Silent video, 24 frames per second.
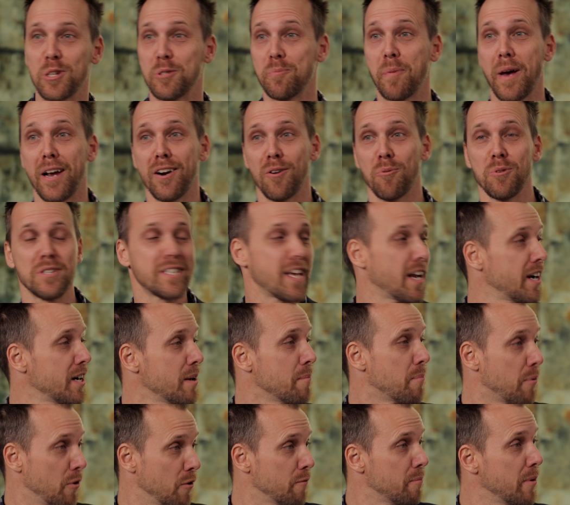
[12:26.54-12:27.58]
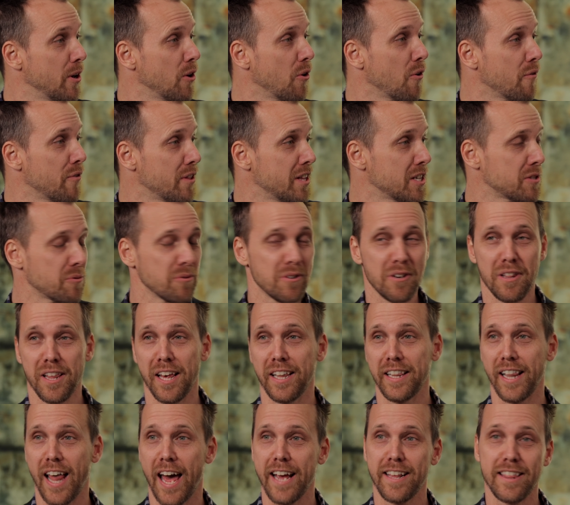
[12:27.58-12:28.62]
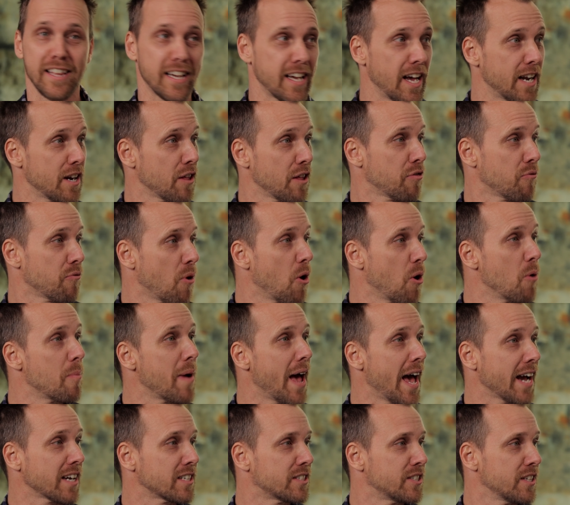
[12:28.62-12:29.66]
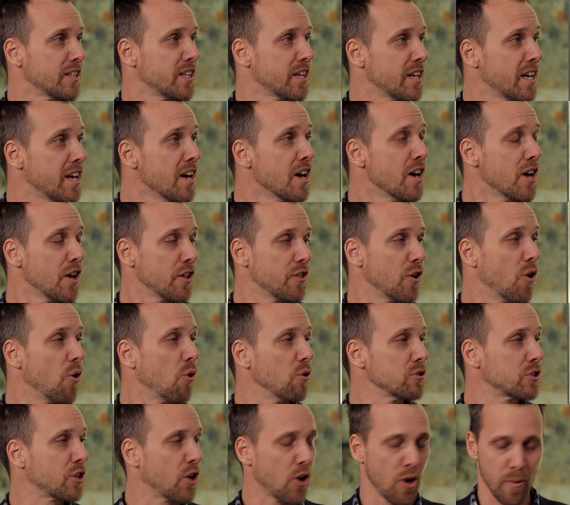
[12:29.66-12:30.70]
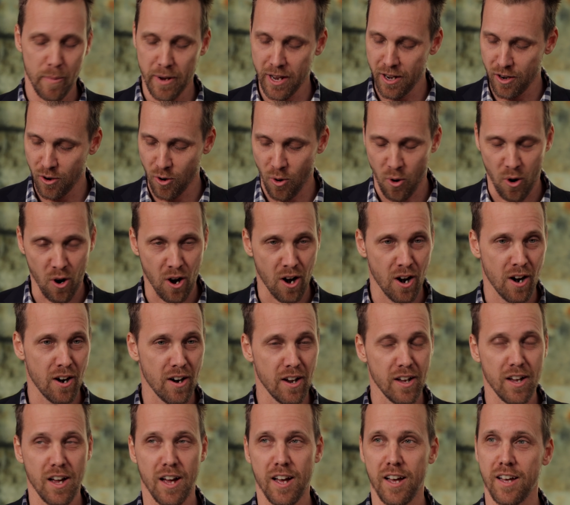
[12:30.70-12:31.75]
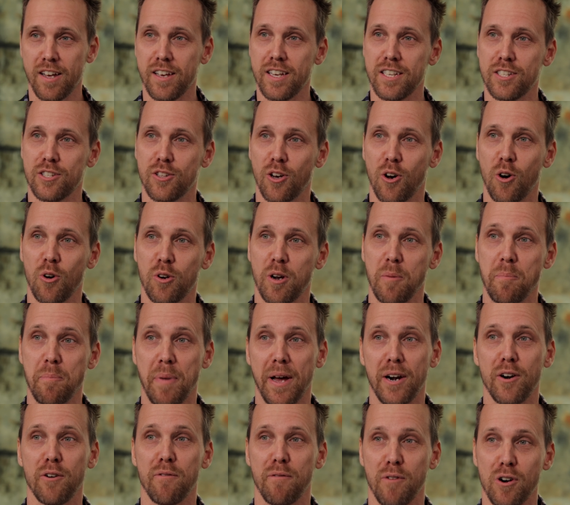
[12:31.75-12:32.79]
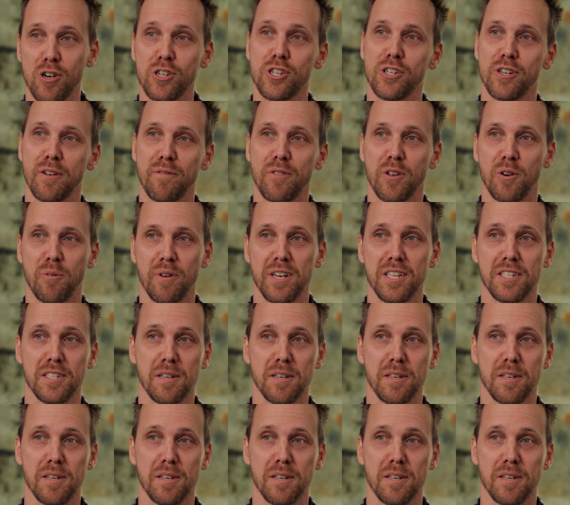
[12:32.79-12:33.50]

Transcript: what's better? Was that an improvement over this one? Do they like the kind of throwback to the the old Kermit, or uh, is the Hulk a better version of the Green